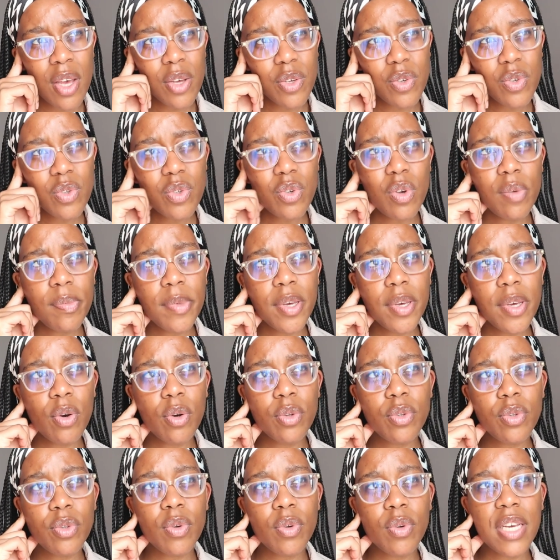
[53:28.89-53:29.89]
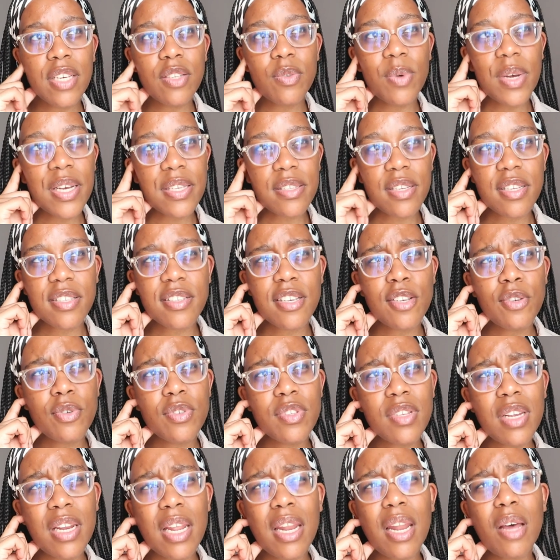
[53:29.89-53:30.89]
you saw me go through XYZ and you
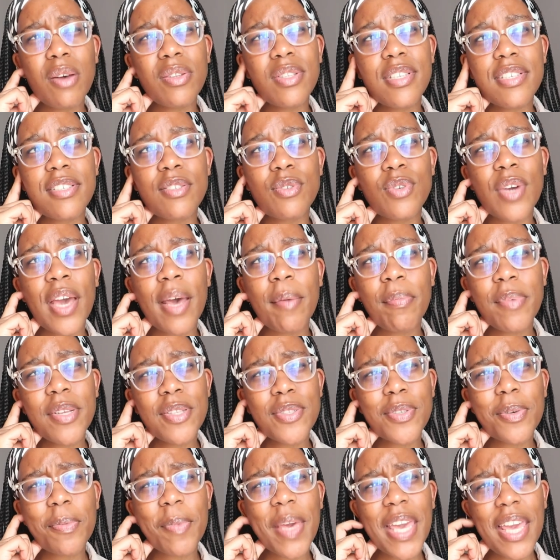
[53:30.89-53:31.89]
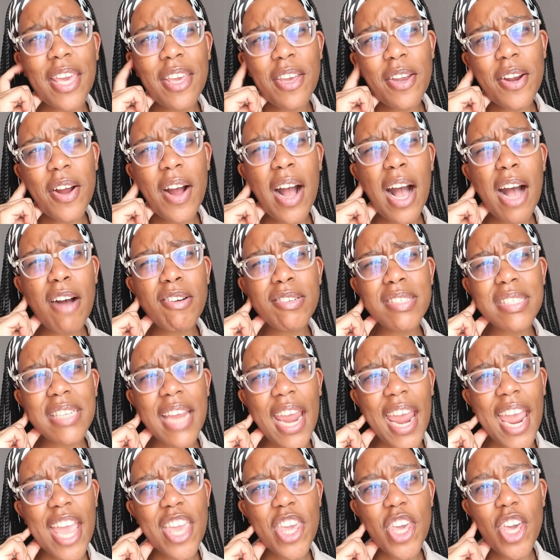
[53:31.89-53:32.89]
still allowed this to happen to me, you know, how
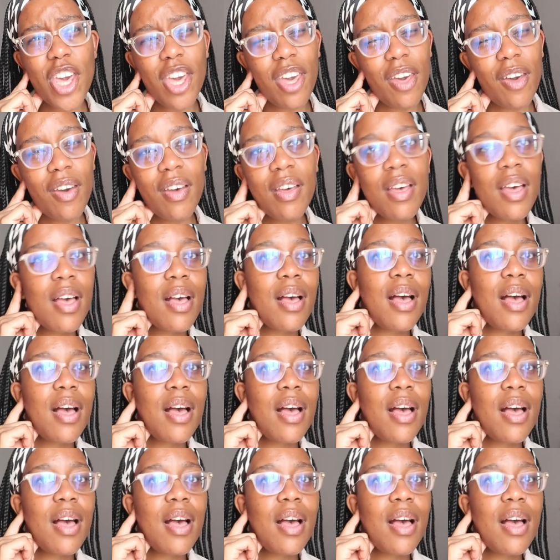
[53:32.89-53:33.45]
dare you.